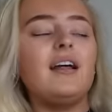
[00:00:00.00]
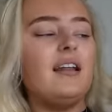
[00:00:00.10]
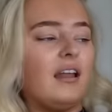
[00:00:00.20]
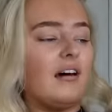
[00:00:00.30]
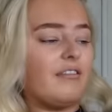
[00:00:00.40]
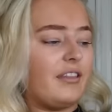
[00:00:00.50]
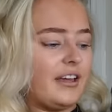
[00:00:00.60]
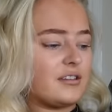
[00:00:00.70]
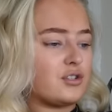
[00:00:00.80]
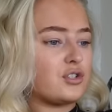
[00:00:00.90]
love
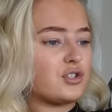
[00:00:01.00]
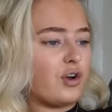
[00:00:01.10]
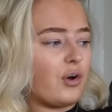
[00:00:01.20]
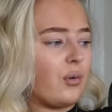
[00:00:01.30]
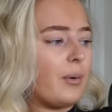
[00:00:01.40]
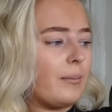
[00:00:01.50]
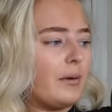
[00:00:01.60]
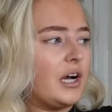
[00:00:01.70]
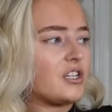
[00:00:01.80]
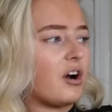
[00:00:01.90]
this so much.